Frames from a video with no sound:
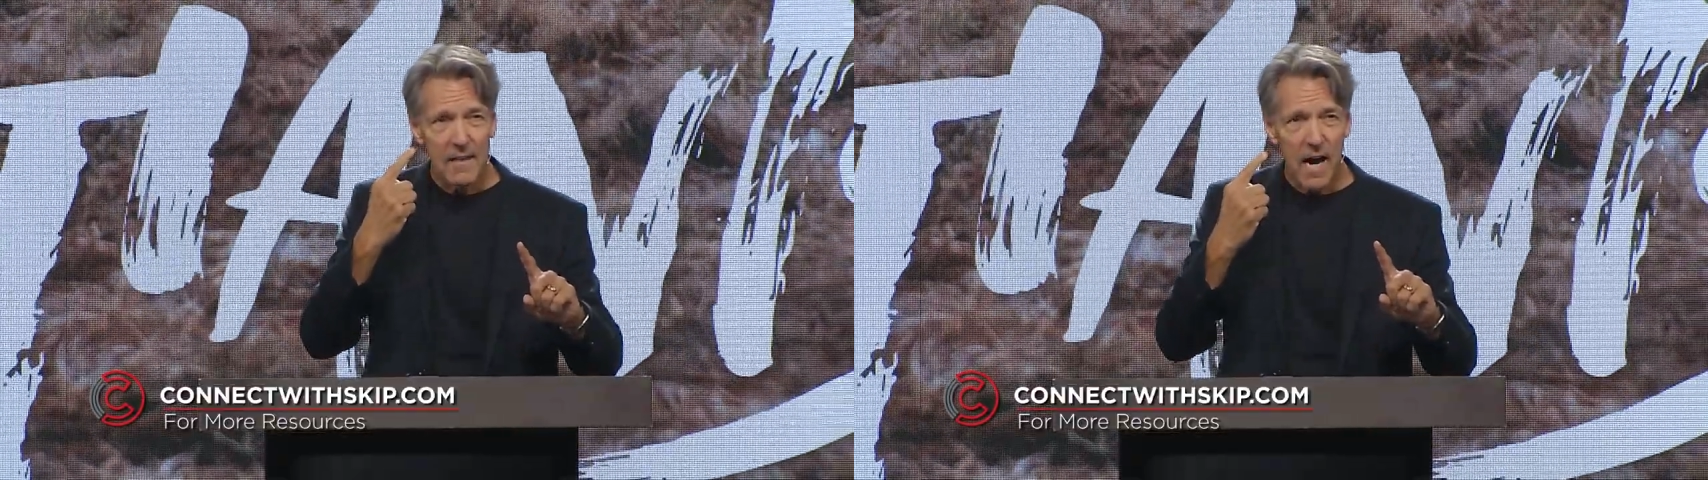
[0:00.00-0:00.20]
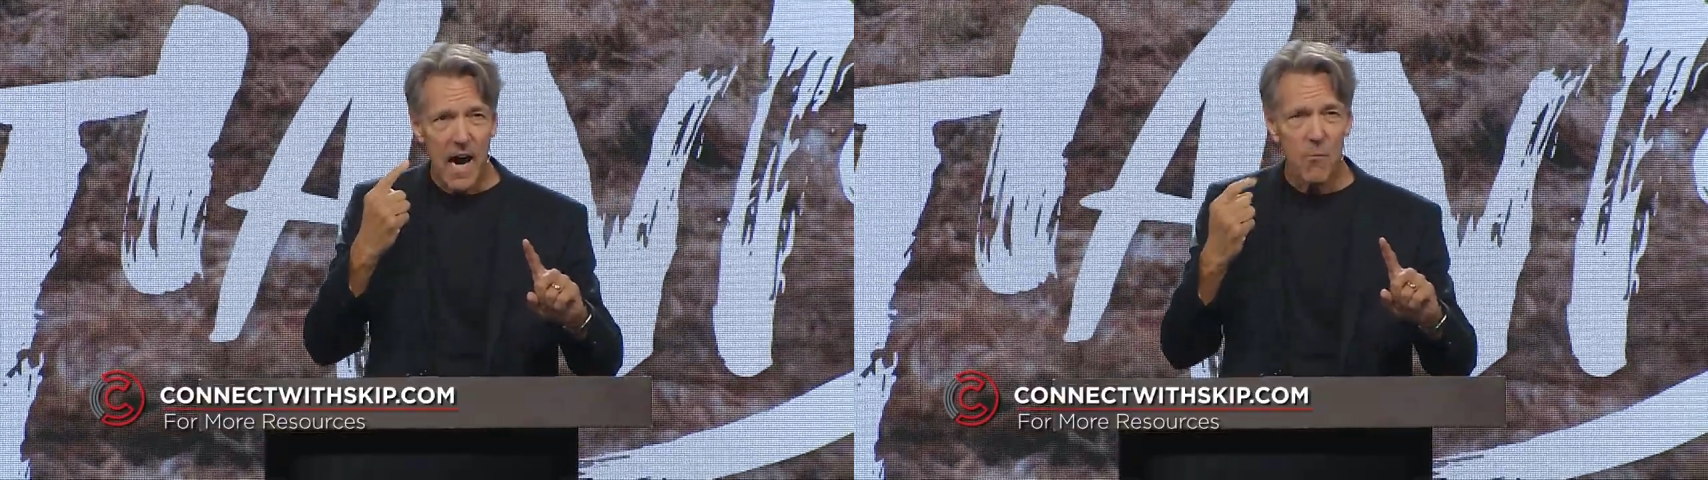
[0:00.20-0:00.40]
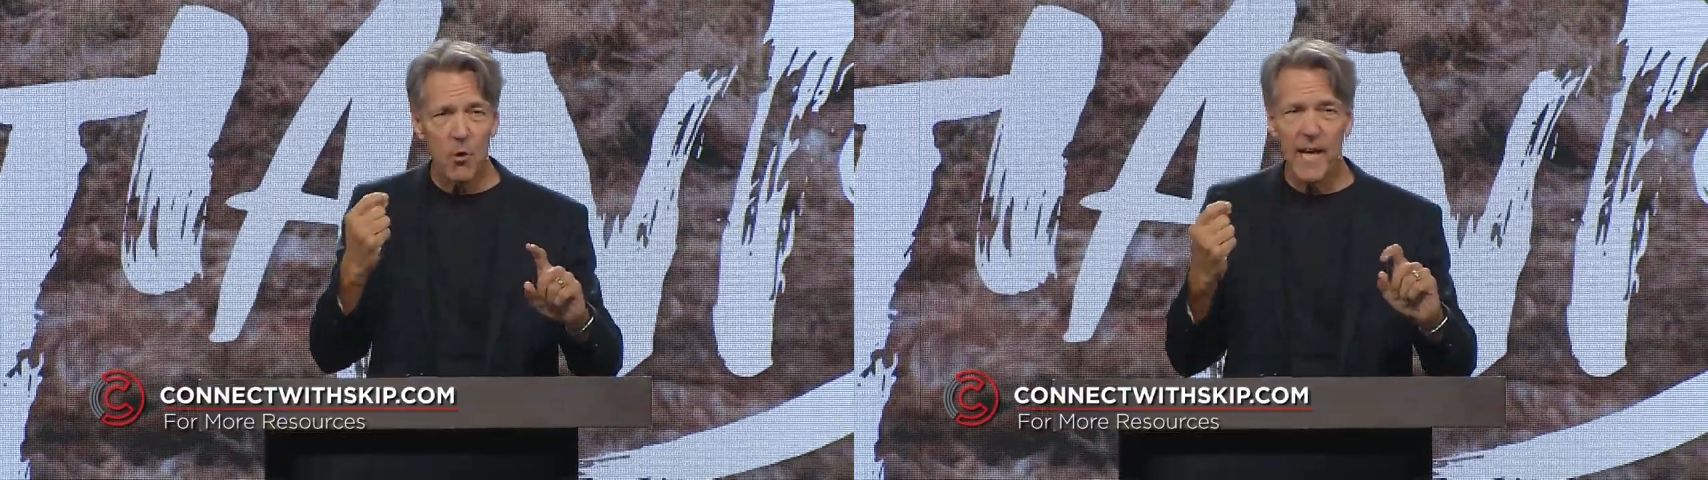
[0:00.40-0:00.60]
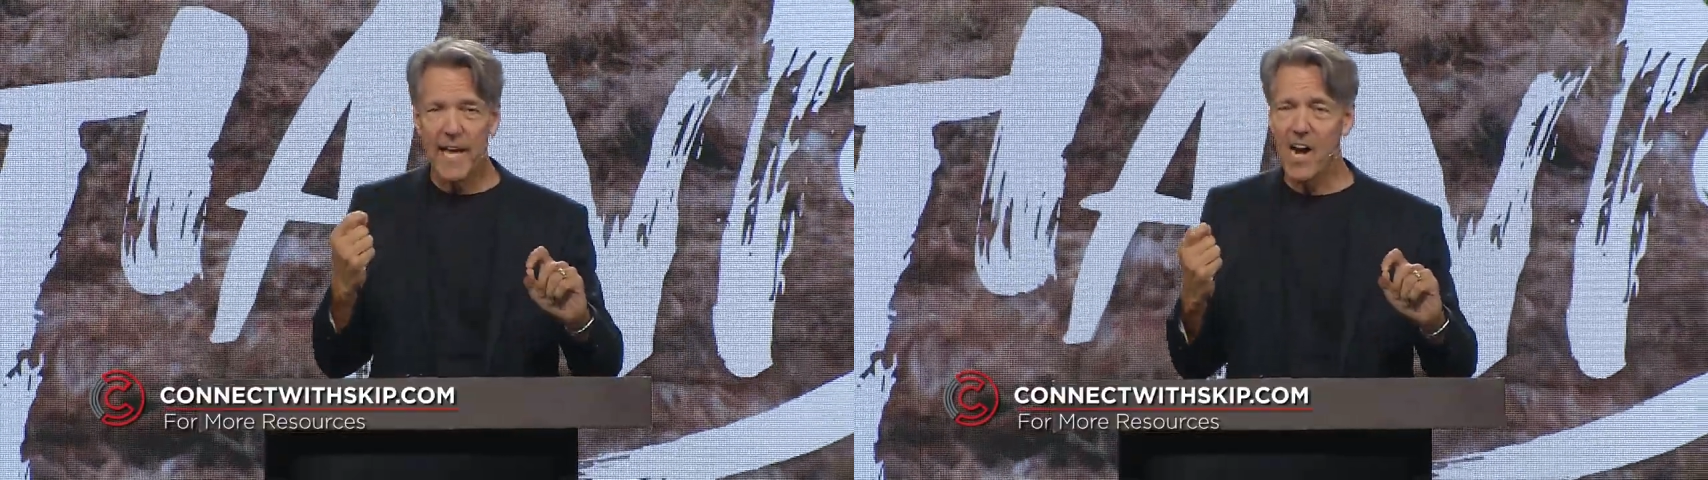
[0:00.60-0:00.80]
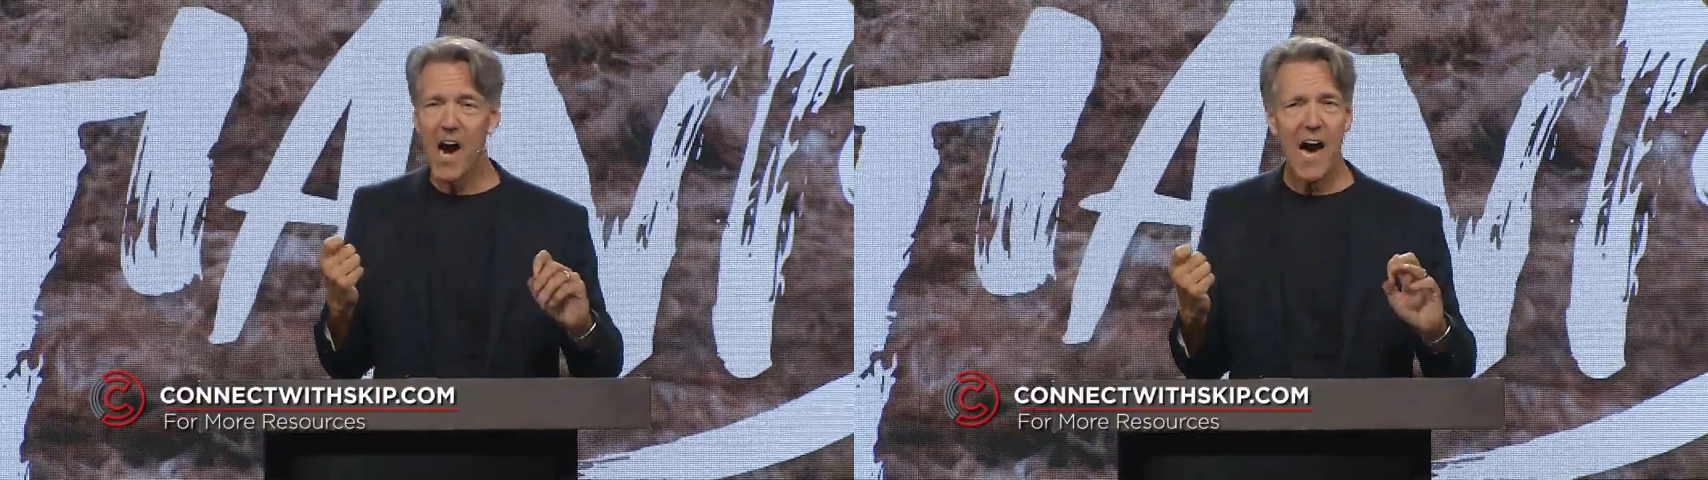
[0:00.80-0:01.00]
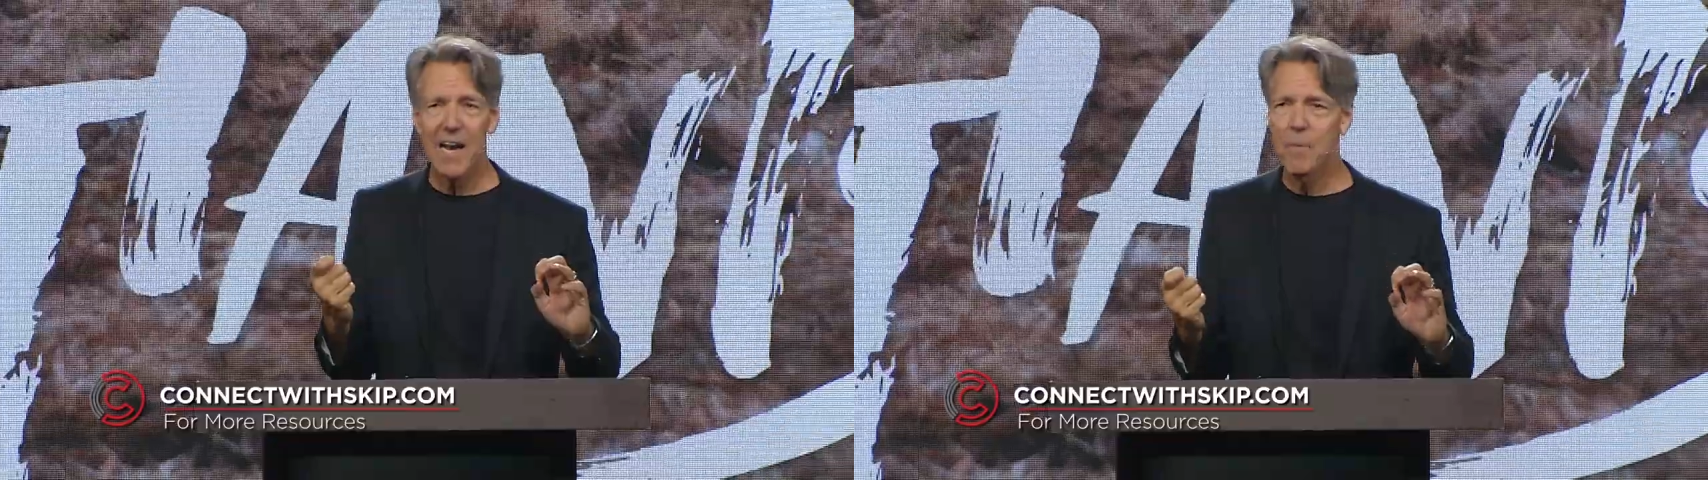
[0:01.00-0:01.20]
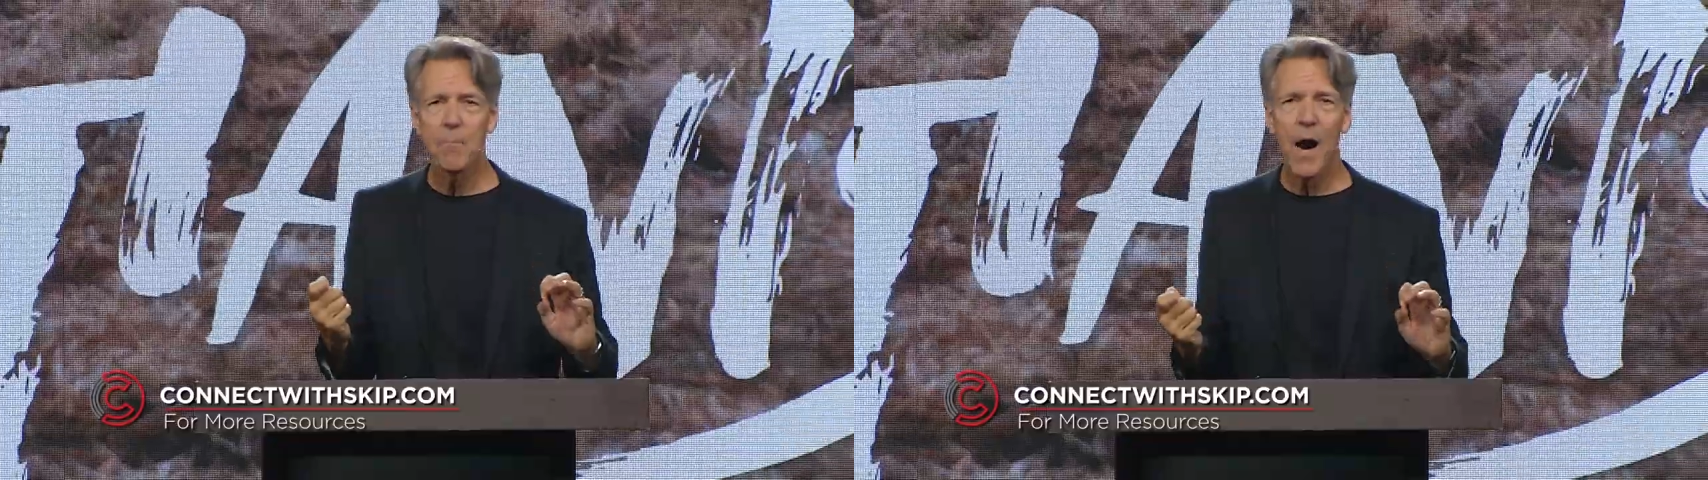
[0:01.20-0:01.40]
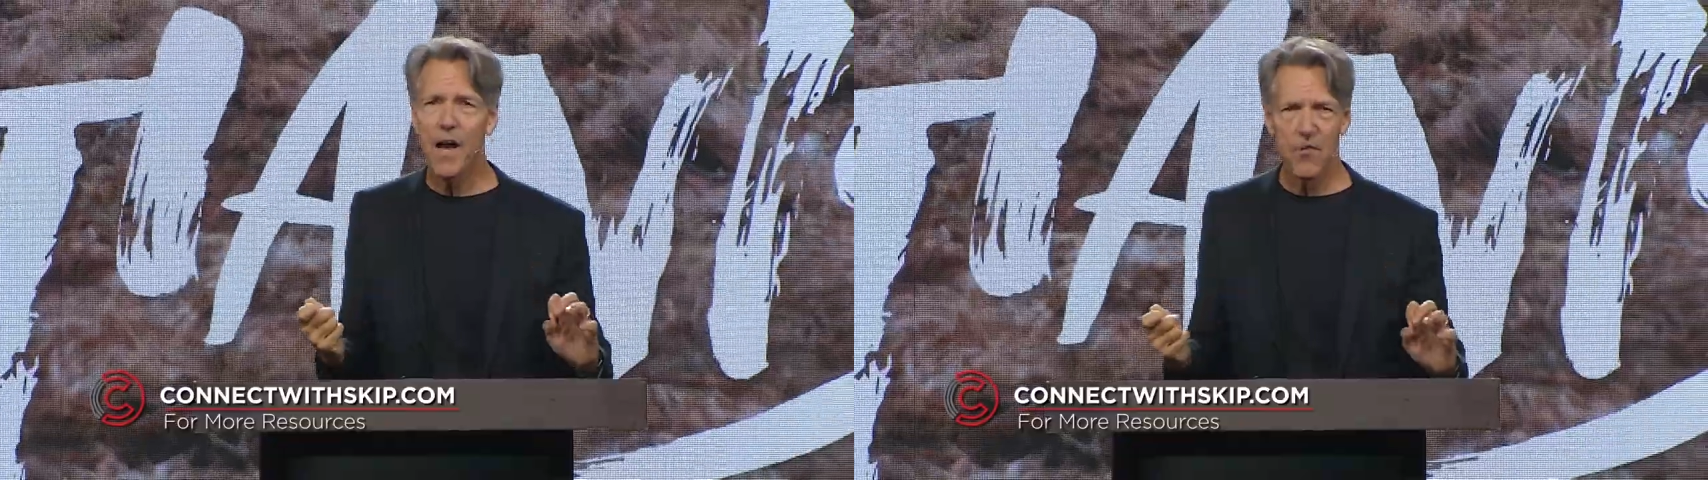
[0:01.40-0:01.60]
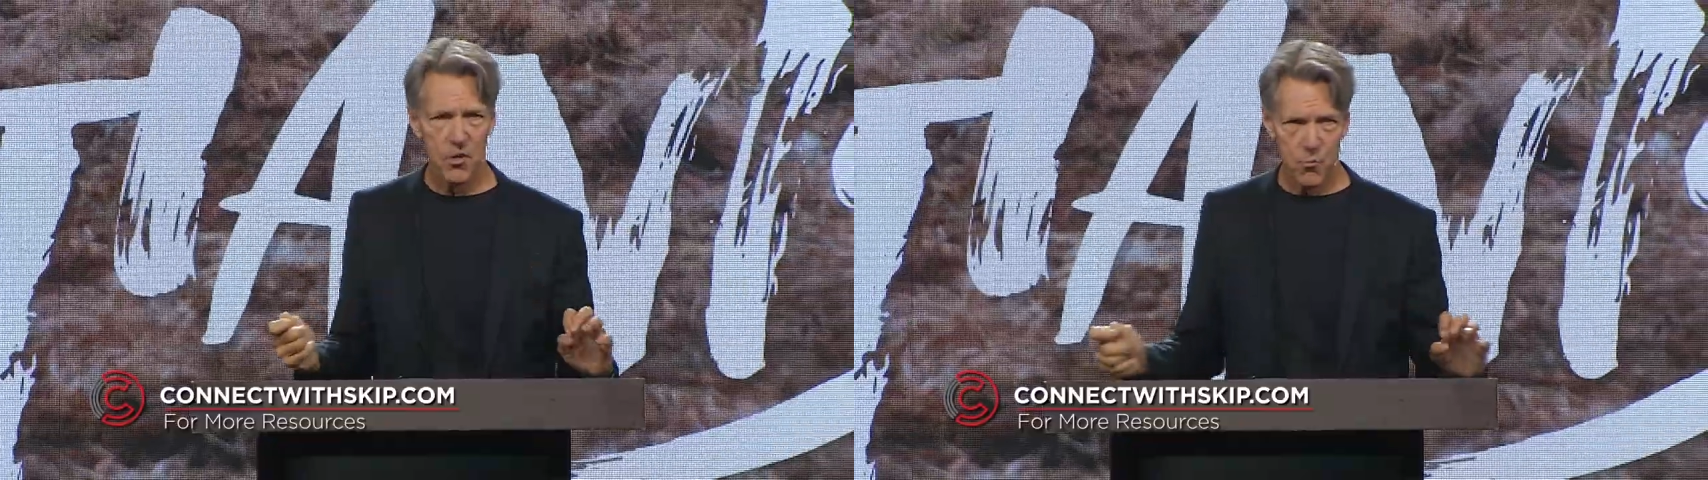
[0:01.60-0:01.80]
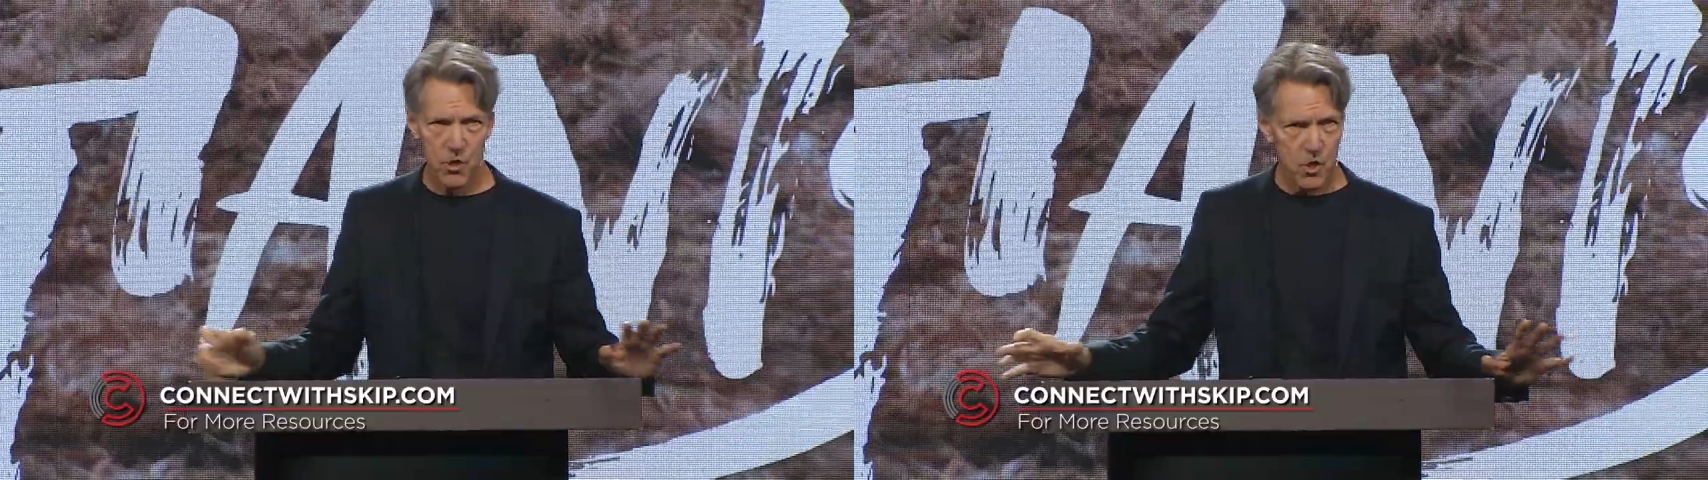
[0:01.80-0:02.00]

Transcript: I will get hot and bothered when